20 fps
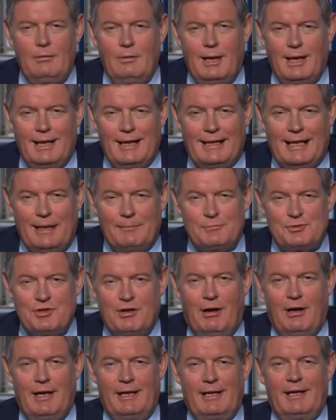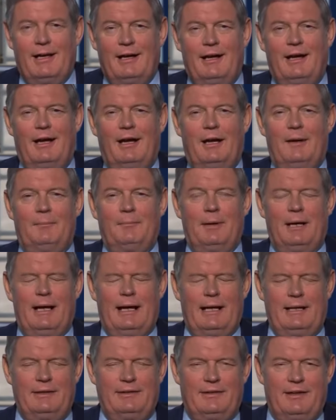Well, I kept trying,
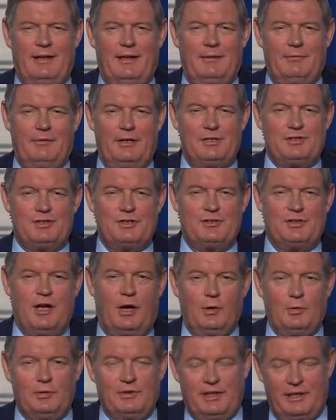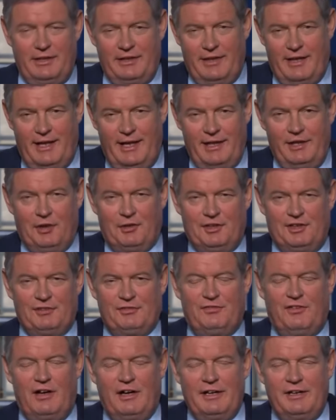and Richard Holden there, not
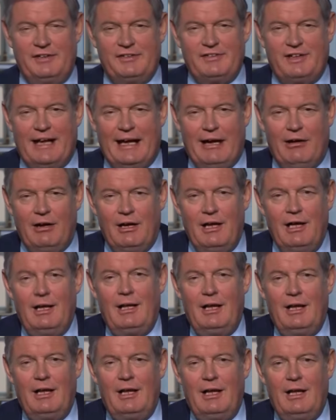his finest hour.